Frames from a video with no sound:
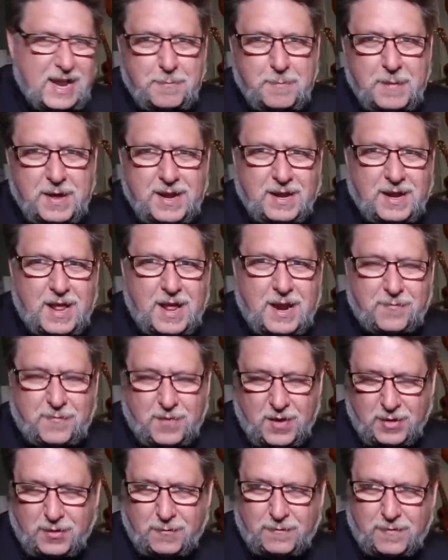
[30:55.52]
I made a lot of
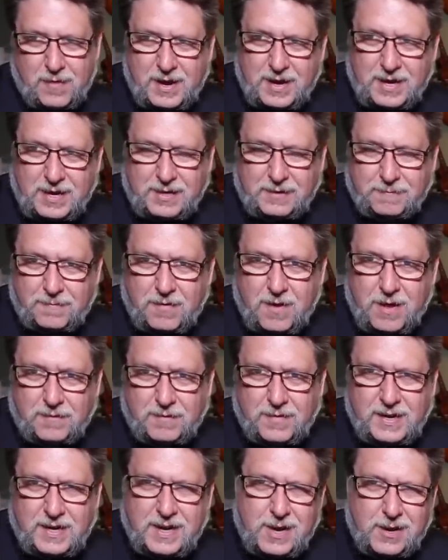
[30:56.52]
other funny and fun
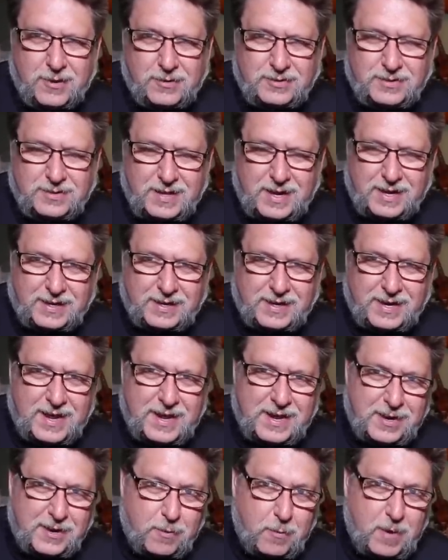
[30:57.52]
videos like in
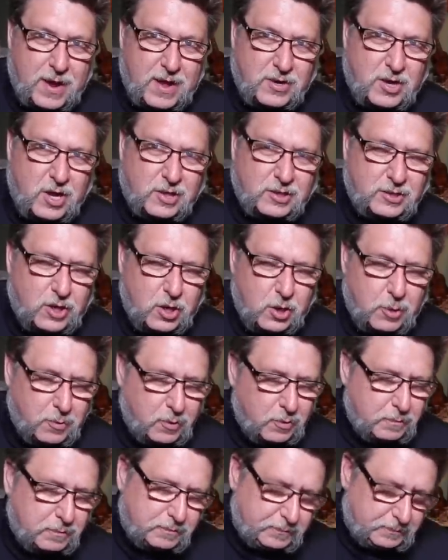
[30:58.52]
and around
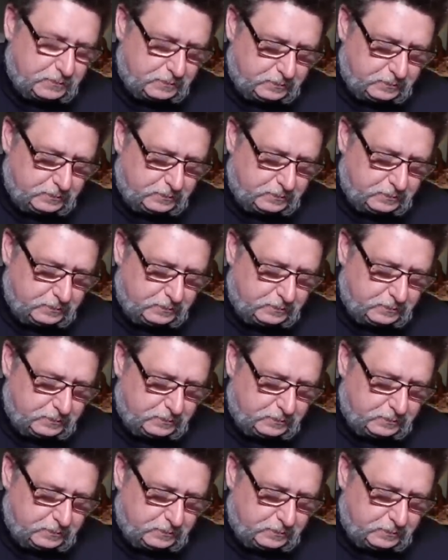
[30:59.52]
October.